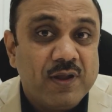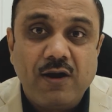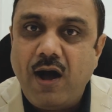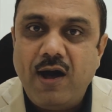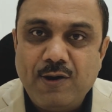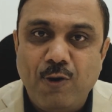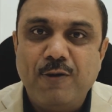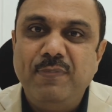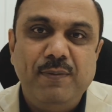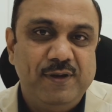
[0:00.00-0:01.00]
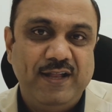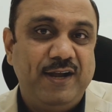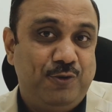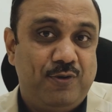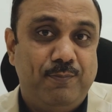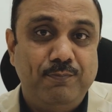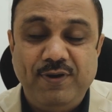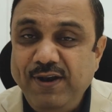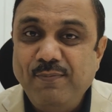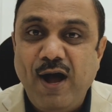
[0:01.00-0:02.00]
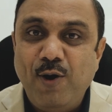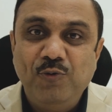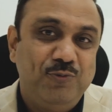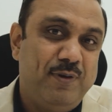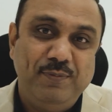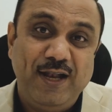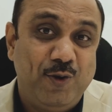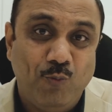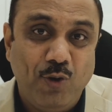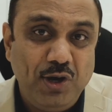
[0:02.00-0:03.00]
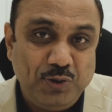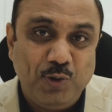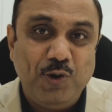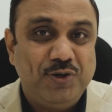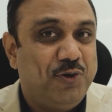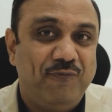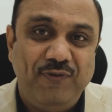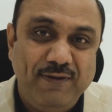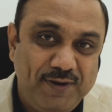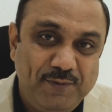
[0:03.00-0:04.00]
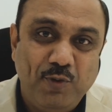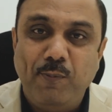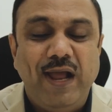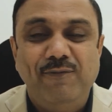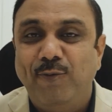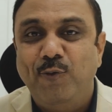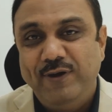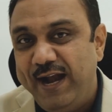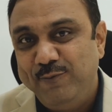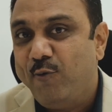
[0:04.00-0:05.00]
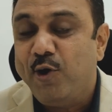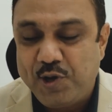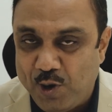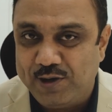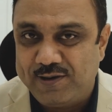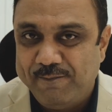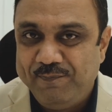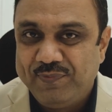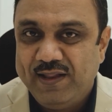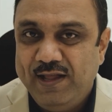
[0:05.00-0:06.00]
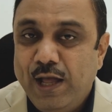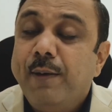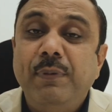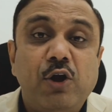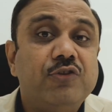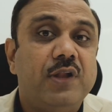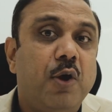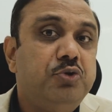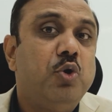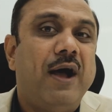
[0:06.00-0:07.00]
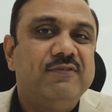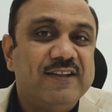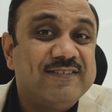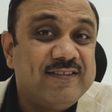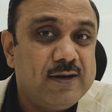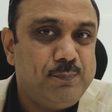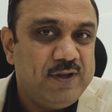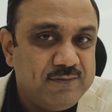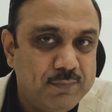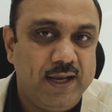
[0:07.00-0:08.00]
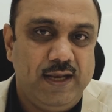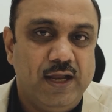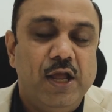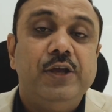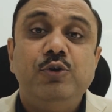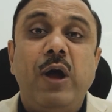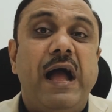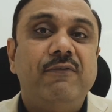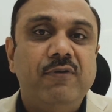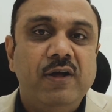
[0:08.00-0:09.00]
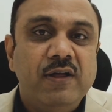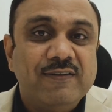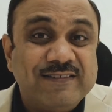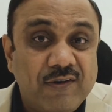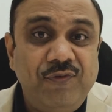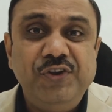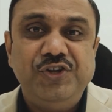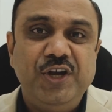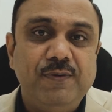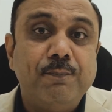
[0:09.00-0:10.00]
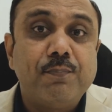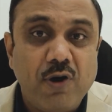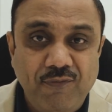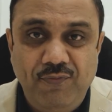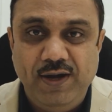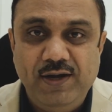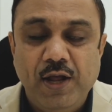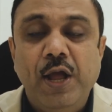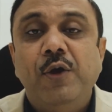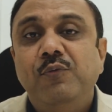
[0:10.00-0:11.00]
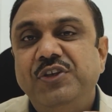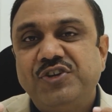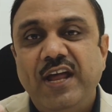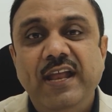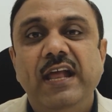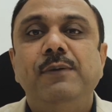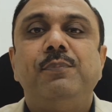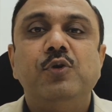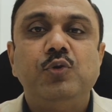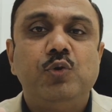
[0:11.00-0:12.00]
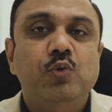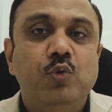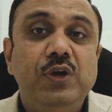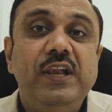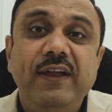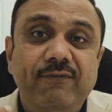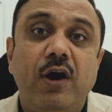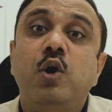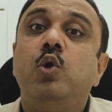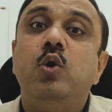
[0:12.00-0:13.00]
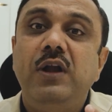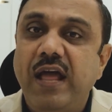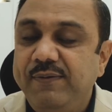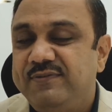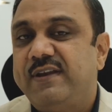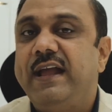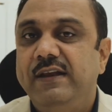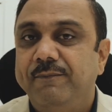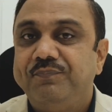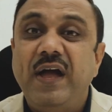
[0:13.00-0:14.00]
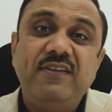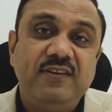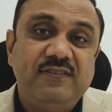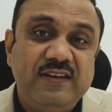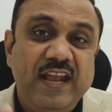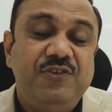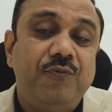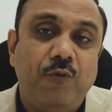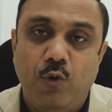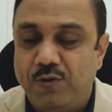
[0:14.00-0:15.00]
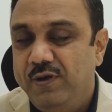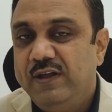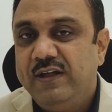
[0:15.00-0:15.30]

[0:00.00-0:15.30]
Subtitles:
car, or maybe that your dream house, maybe that world tour, your favorite mobile phone and whatnot. Because now you have the surplus money, you have sufficient profit which can help you to live a good lifestyle. That's the stage 4,